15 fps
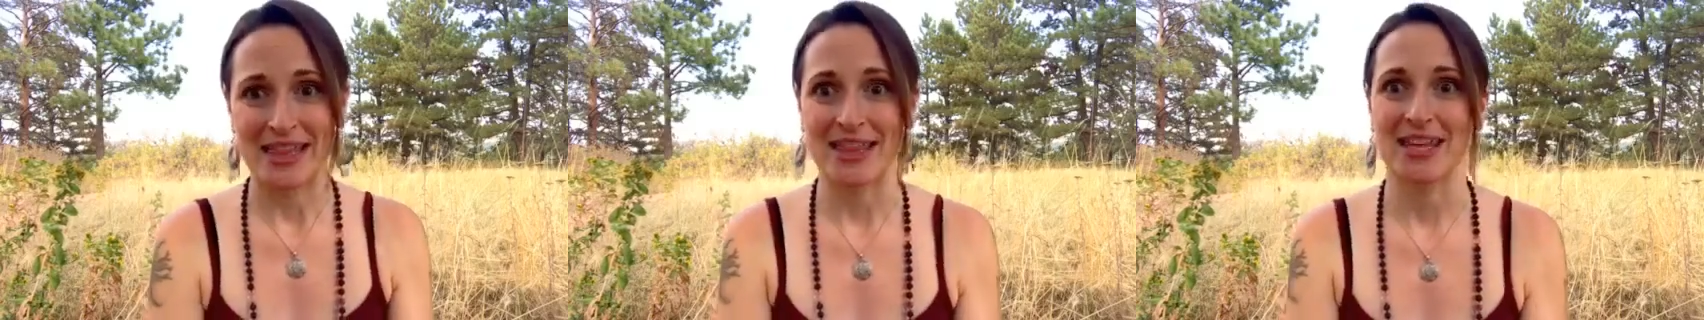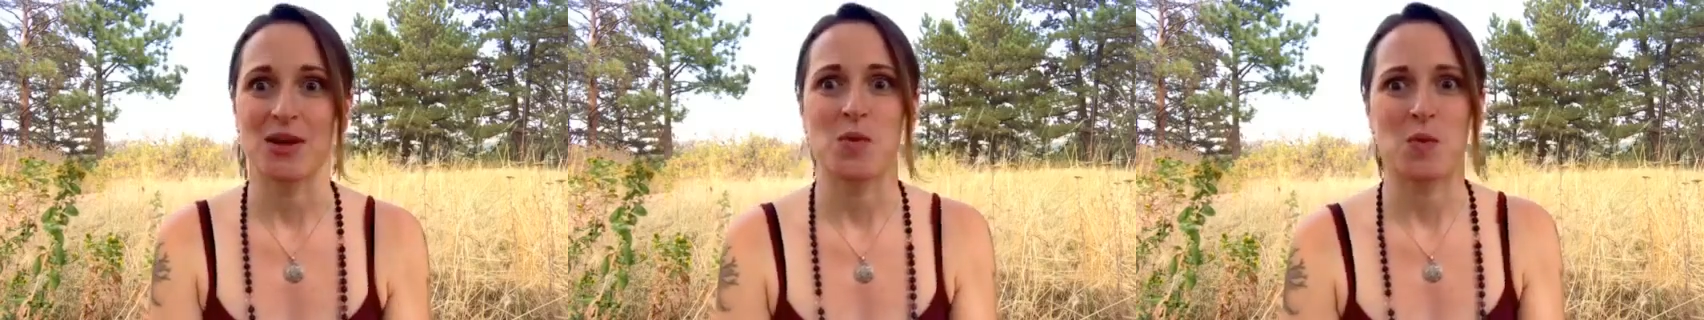
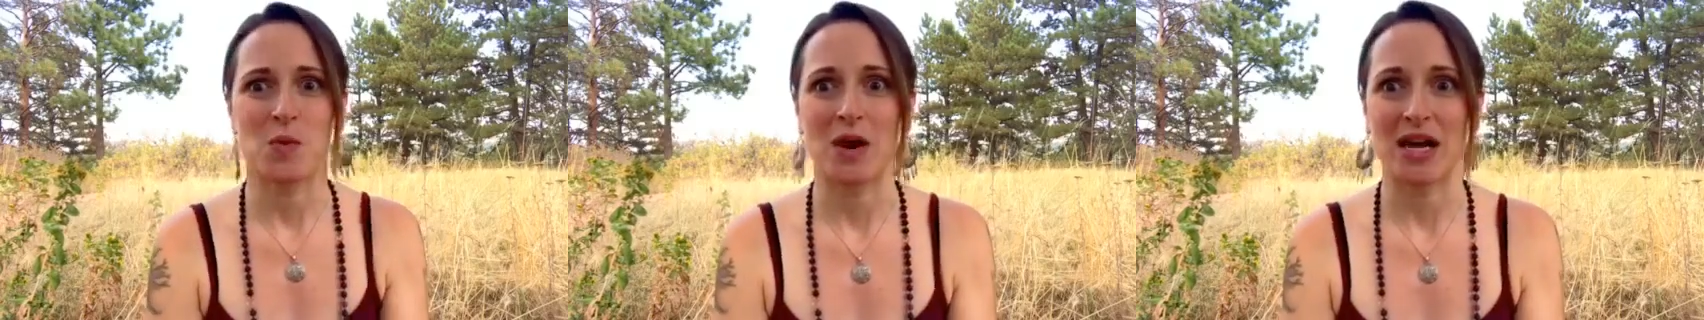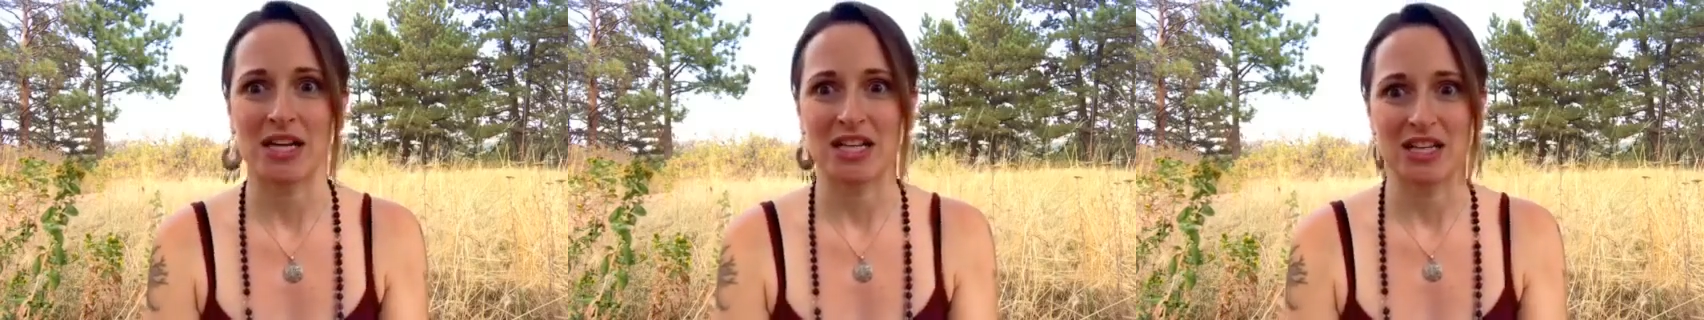they
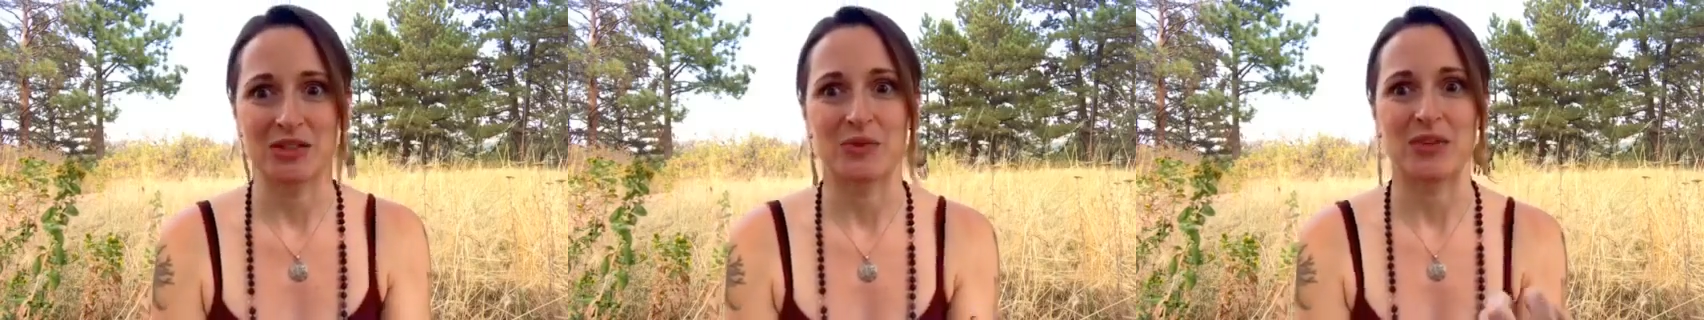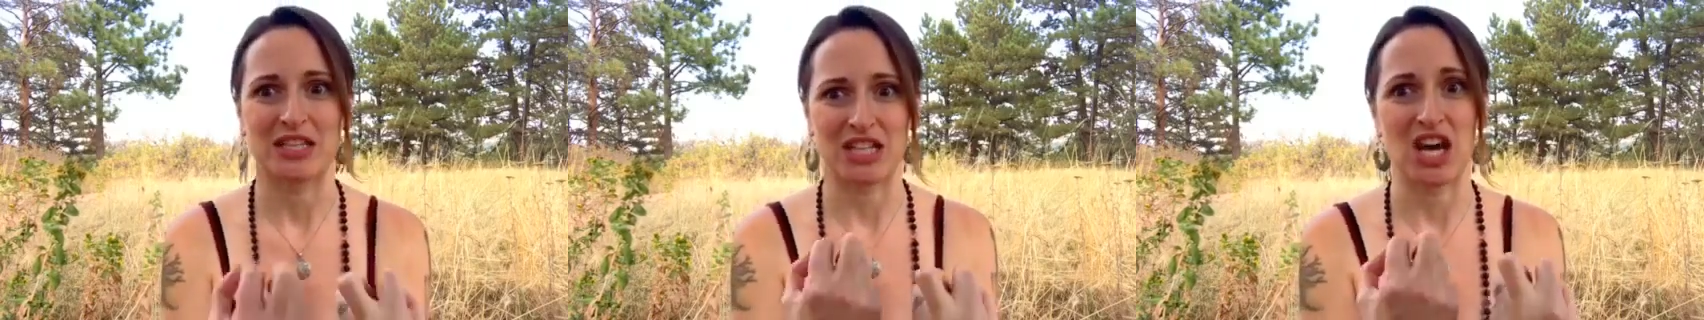want
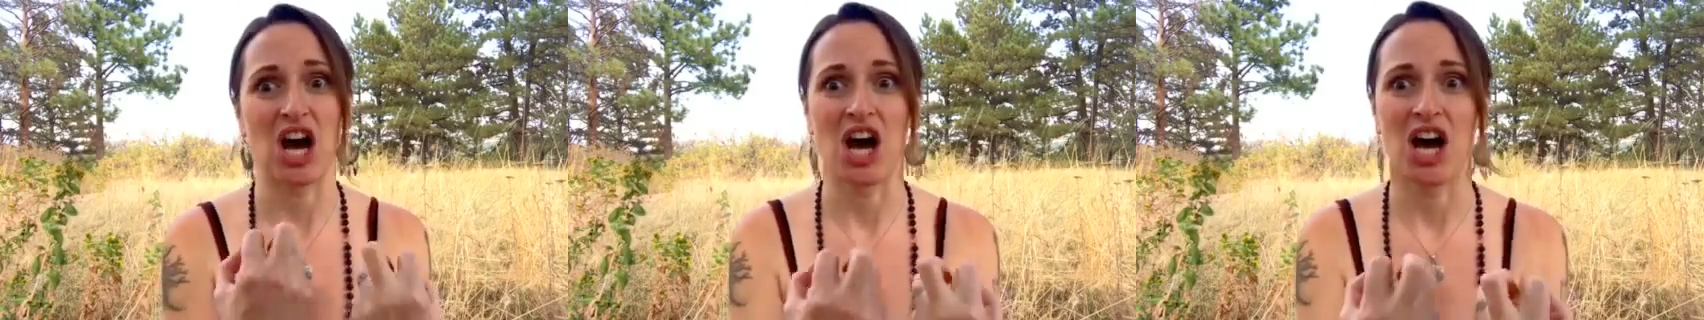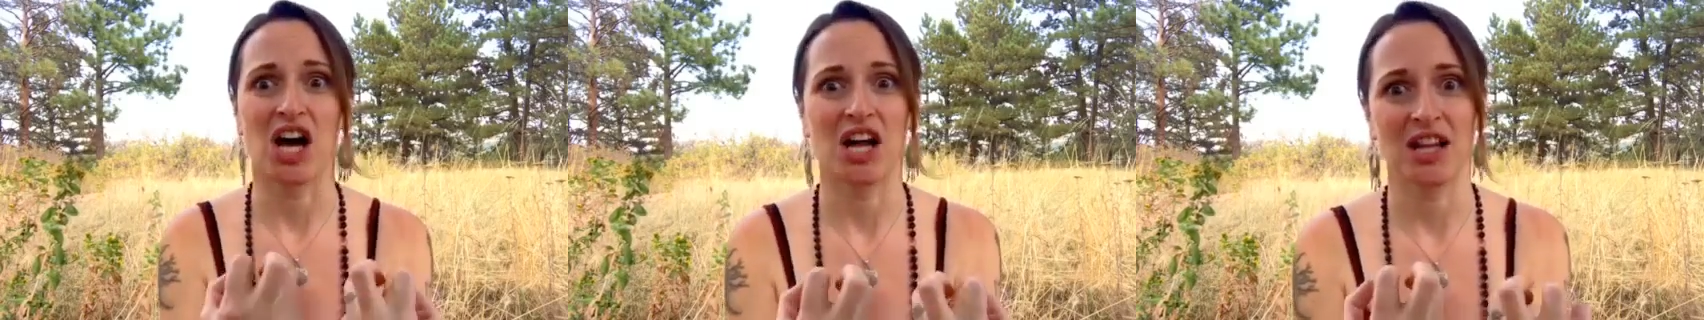it with
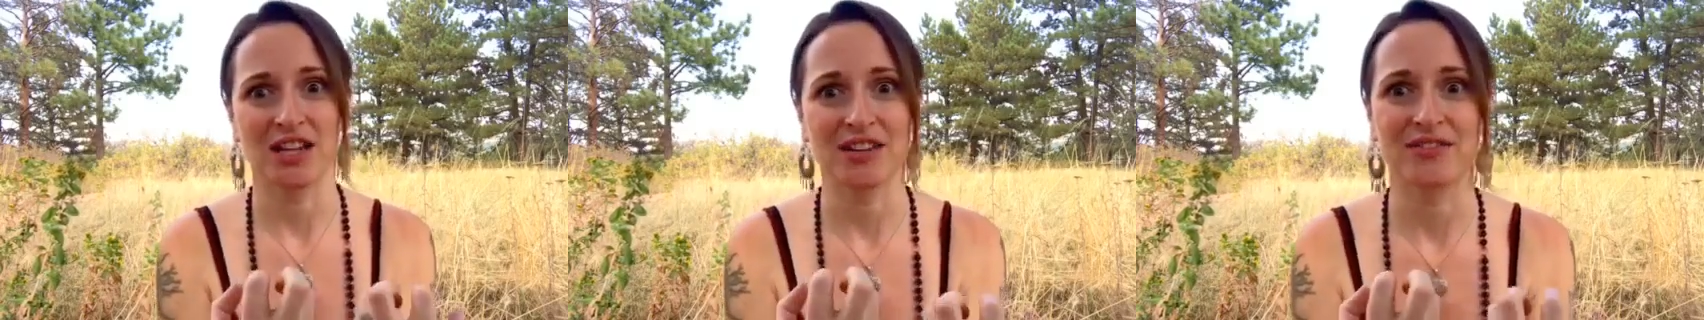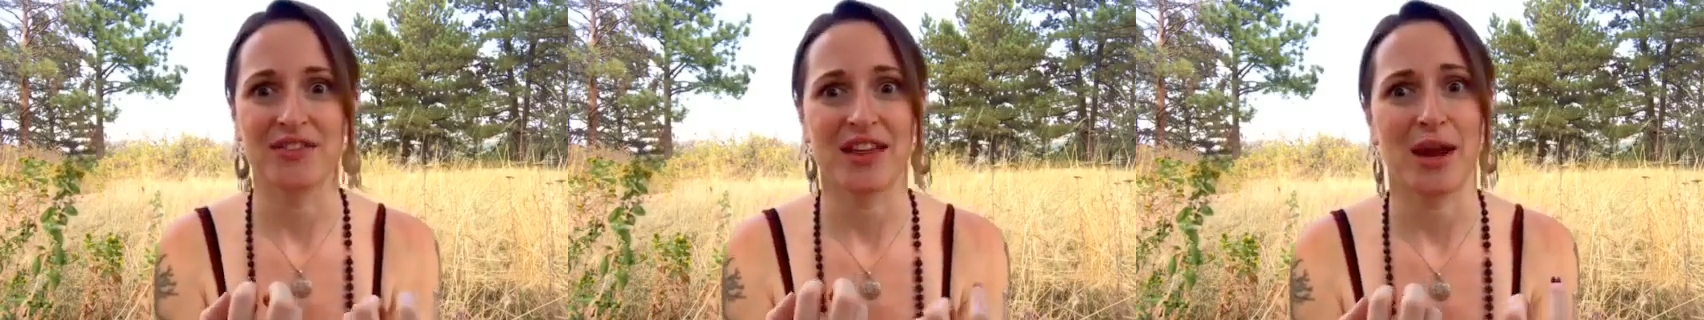all
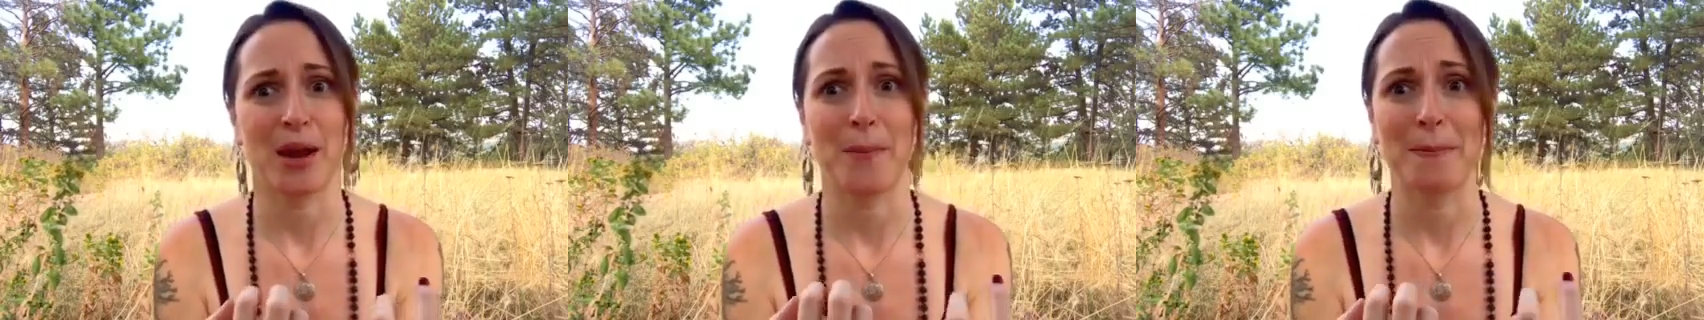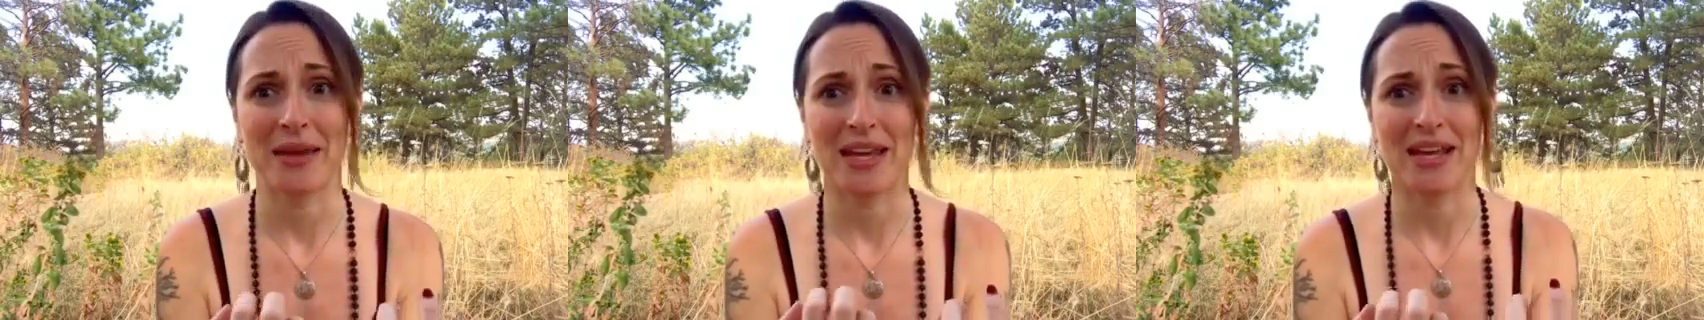of
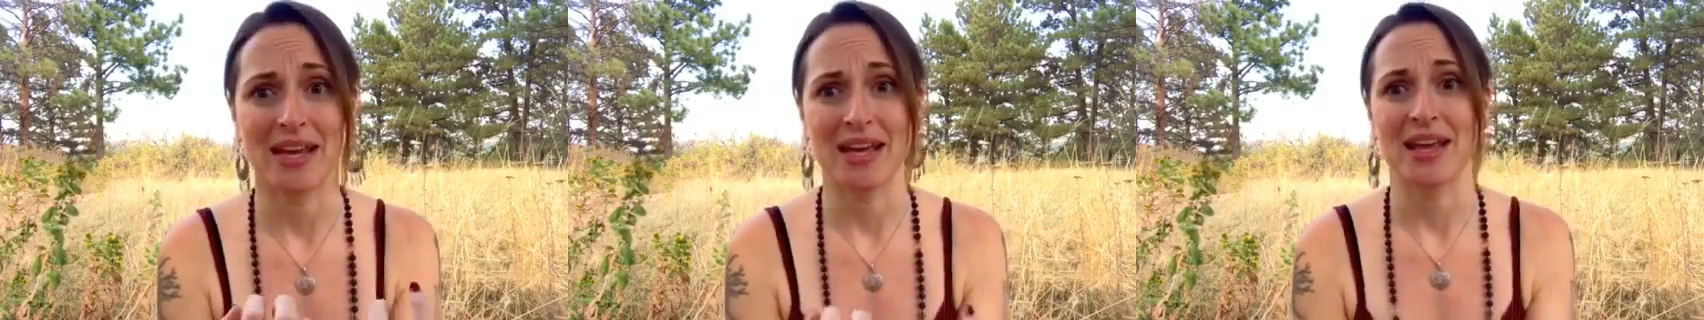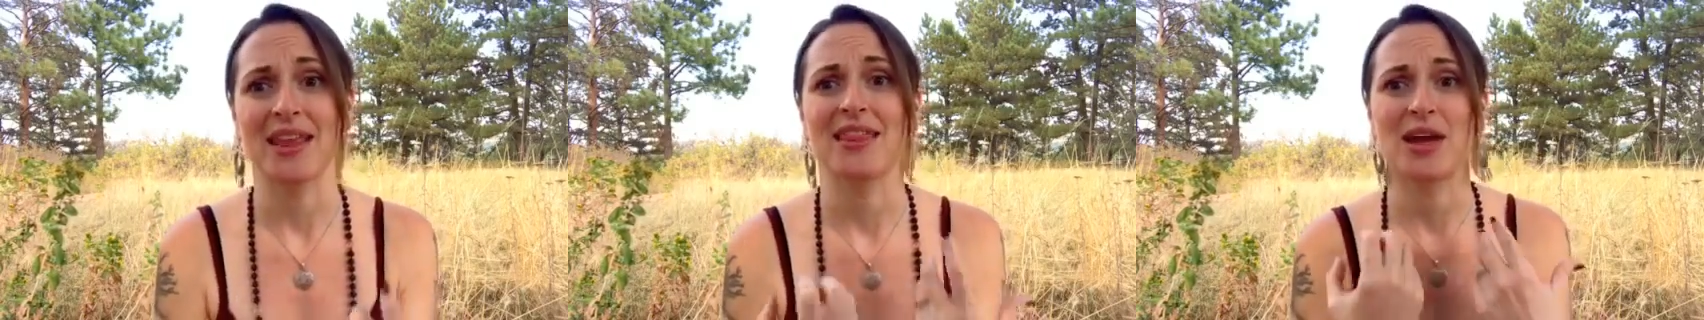their being.